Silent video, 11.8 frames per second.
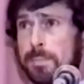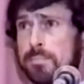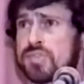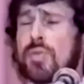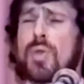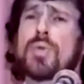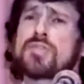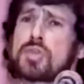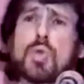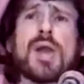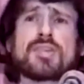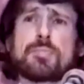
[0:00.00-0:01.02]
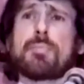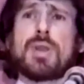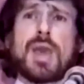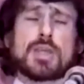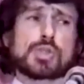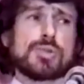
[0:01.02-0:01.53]
So there were two
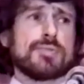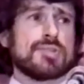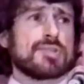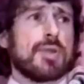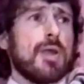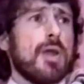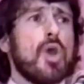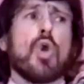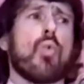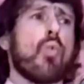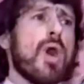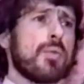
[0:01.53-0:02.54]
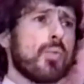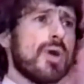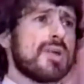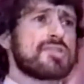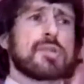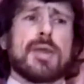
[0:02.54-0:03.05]
explanations. One
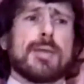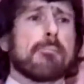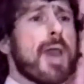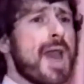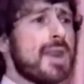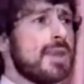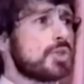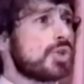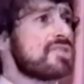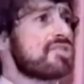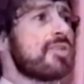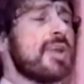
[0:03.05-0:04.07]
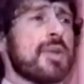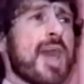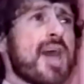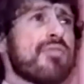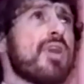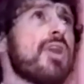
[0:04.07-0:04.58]
was Patty just didn't
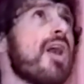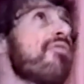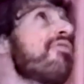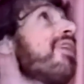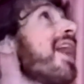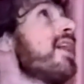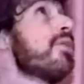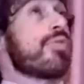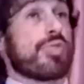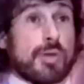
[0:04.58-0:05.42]
have enough faith.